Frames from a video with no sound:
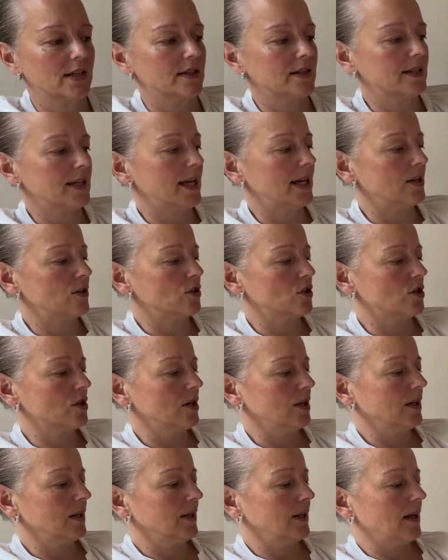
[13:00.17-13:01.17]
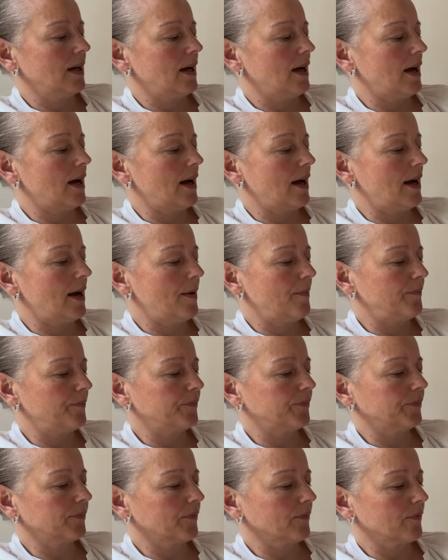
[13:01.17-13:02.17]
a stitch,
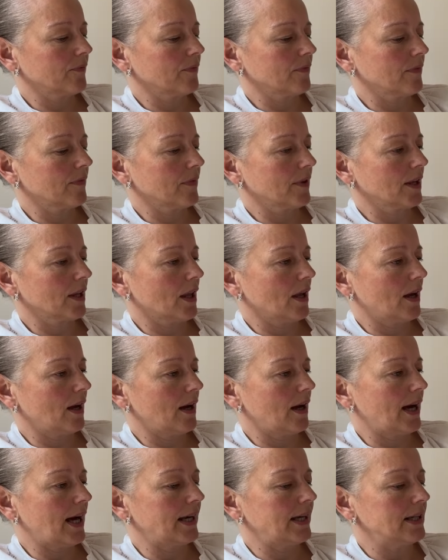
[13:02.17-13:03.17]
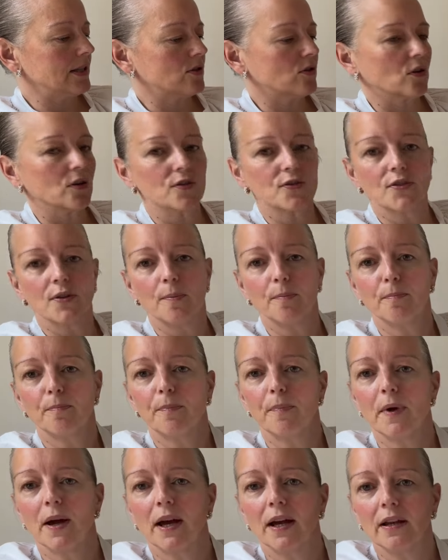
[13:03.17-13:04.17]
and it's got some.
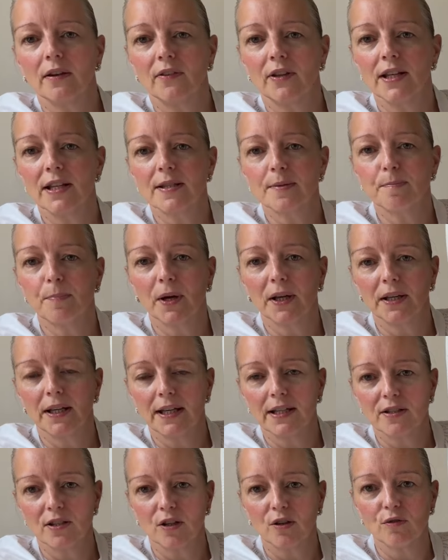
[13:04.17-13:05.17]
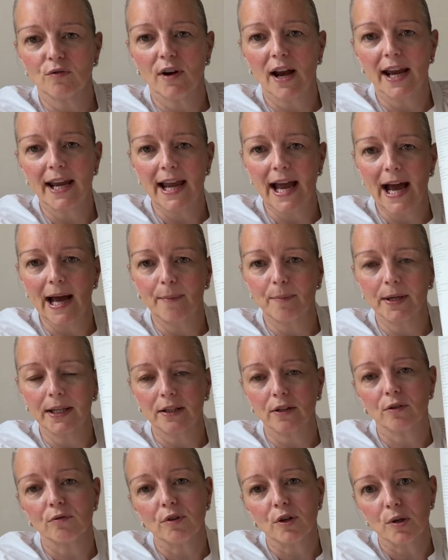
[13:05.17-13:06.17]
And this bunny is a great
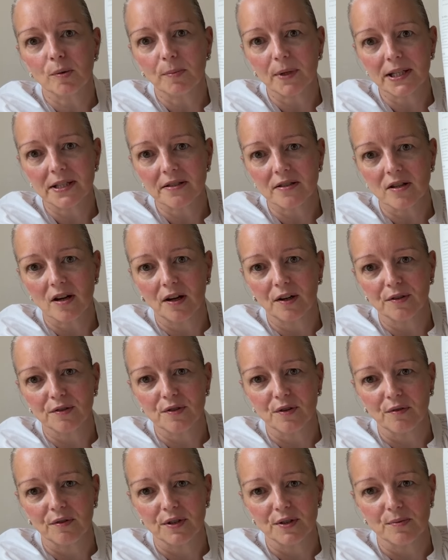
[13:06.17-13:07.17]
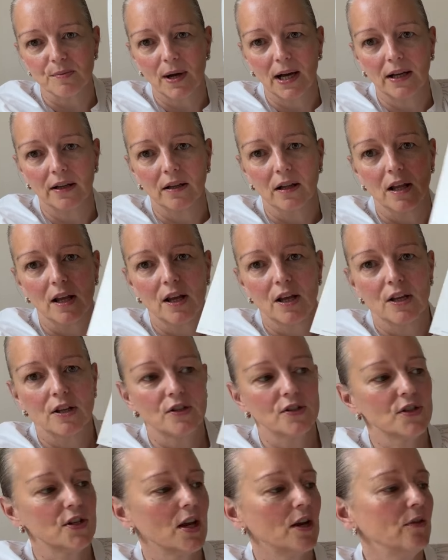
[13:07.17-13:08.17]
amigurumi starter as well.
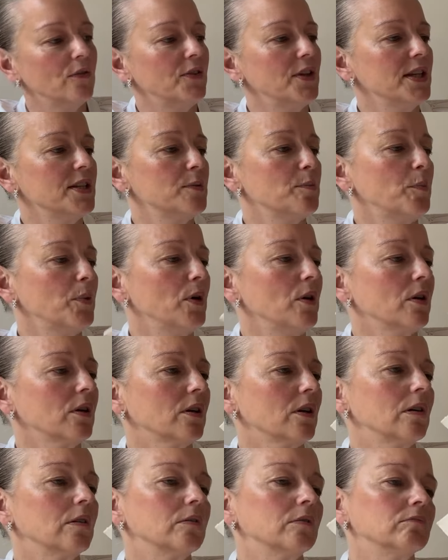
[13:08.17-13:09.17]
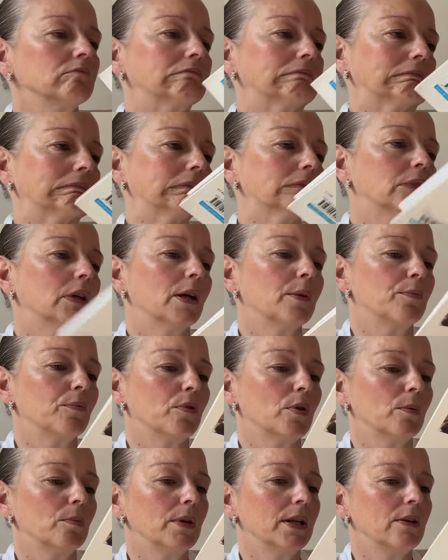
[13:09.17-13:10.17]
So this book I
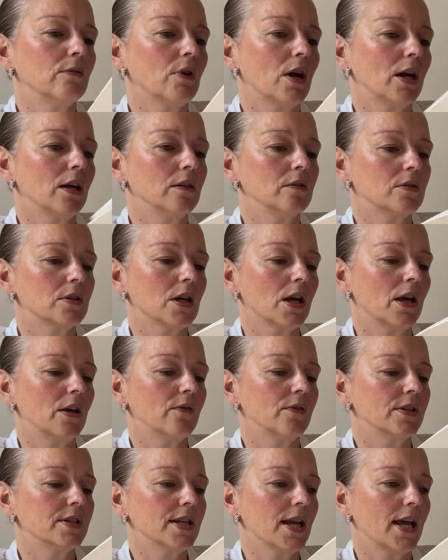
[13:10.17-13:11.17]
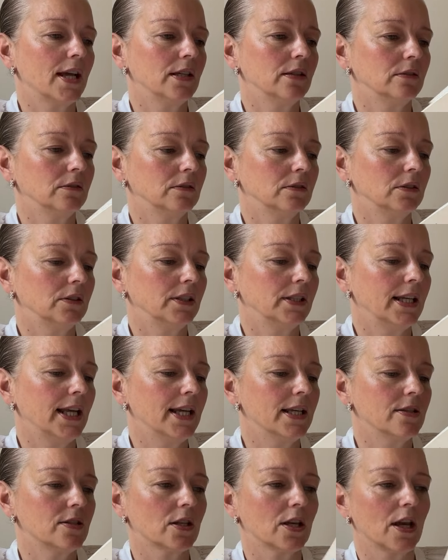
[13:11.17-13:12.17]
probably wrote over 10
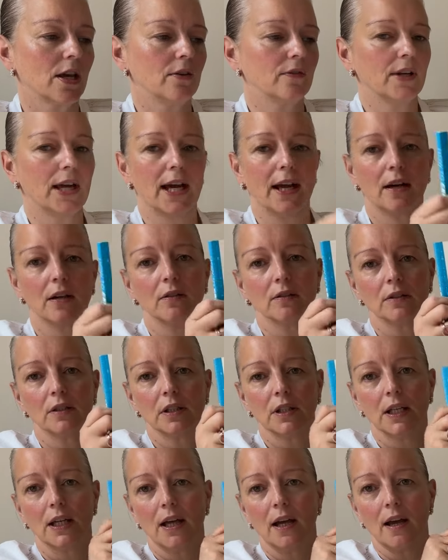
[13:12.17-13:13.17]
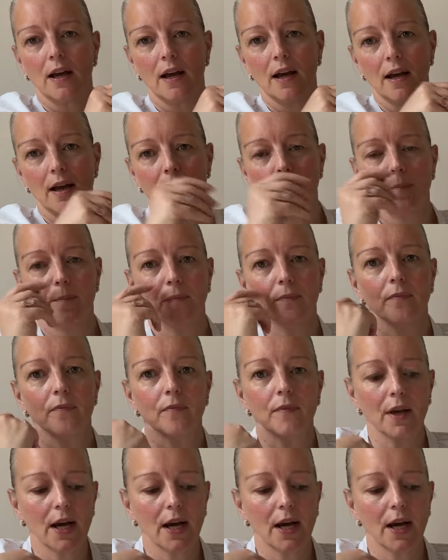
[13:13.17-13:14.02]
years ago now, and